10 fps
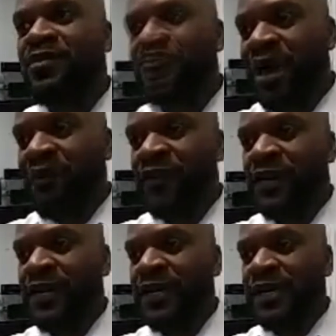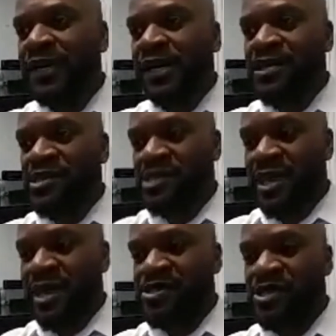if you have a
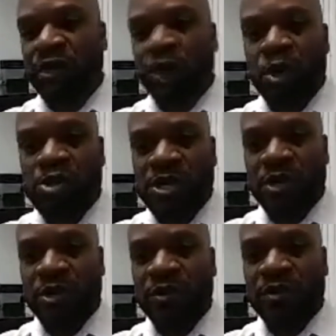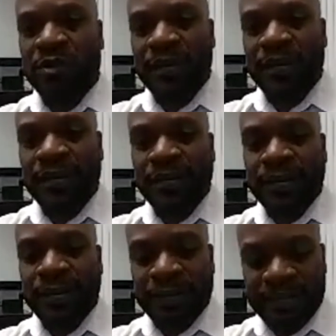$60,000 wholesale
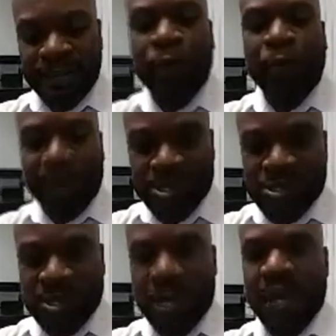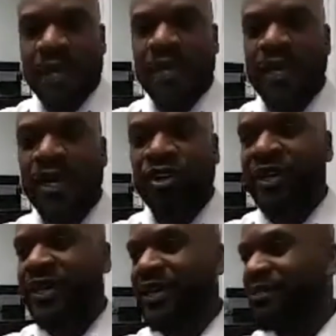deal price and a
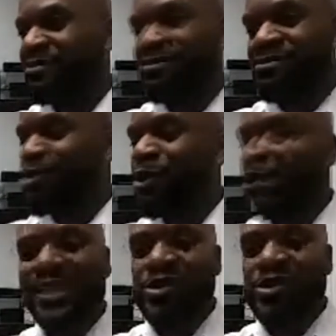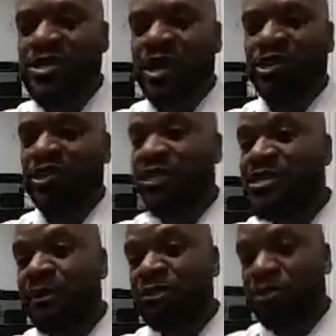$120,000
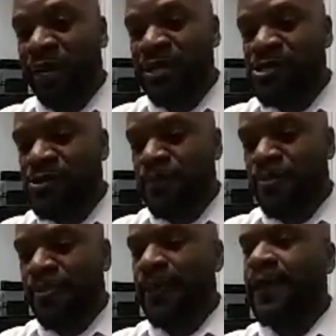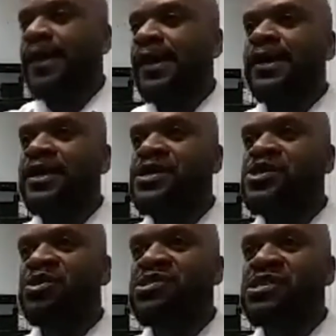lease option price, is
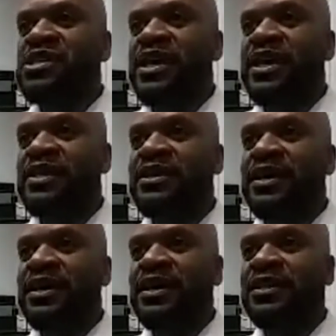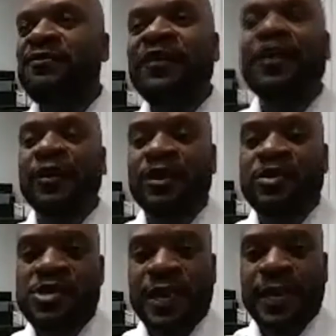you would state the following. You
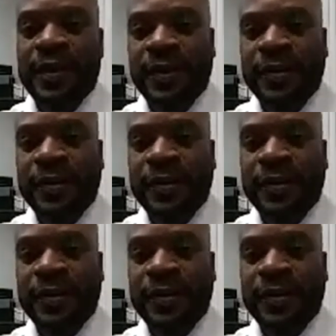would say,